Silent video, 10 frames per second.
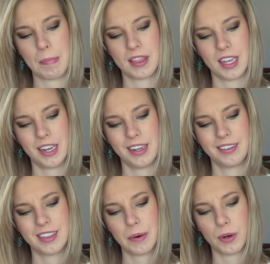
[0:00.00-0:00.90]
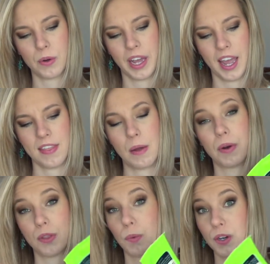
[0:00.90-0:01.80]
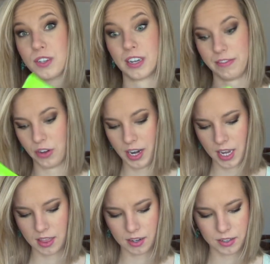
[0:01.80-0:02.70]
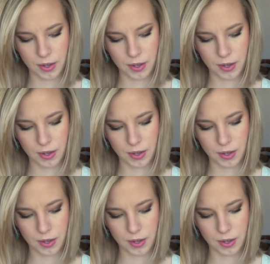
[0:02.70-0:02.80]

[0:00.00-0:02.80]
but they were okay. They weren't the worst I've tried either.